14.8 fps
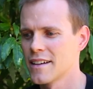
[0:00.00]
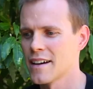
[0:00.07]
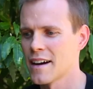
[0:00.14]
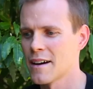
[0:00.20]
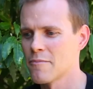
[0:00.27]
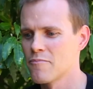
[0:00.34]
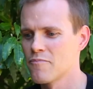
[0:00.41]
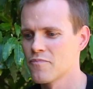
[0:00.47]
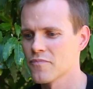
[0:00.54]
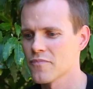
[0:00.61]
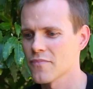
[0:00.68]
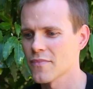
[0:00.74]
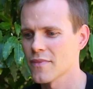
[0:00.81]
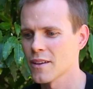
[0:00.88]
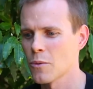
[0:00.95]
It
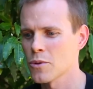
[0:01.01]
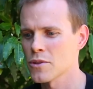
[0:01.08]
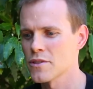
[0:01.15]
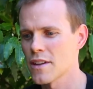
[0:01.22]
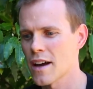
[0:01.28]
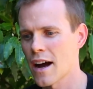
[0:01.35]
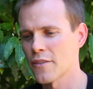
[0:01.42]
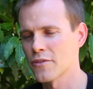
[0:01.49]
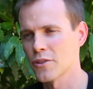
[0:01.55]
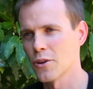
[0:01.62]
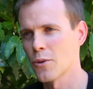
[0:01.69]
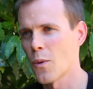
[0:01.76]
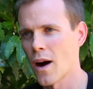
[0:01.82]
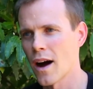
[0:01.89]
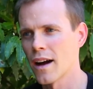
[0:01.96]
wasn't after
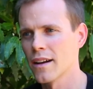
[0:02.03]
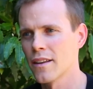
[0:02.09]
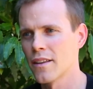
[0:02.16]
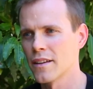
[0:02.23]
a while